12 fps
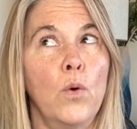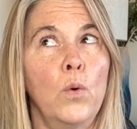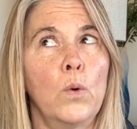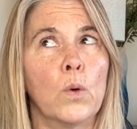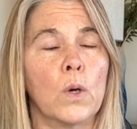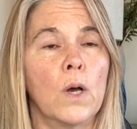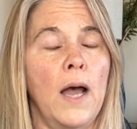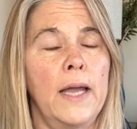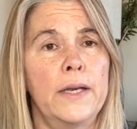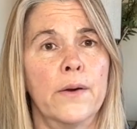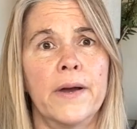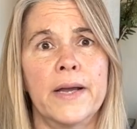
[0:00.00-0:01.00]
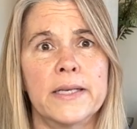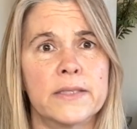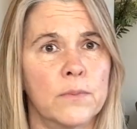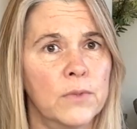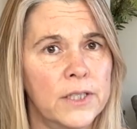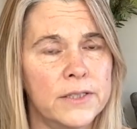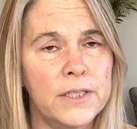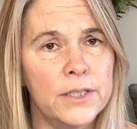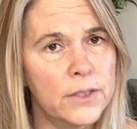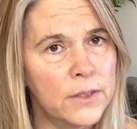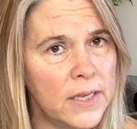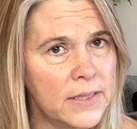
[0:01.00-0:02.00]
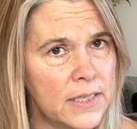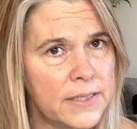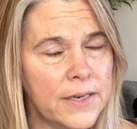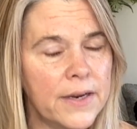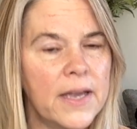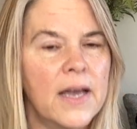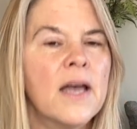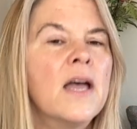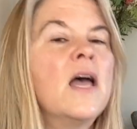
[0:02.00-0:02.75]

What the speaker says: oh, I know I got some work to do in this area,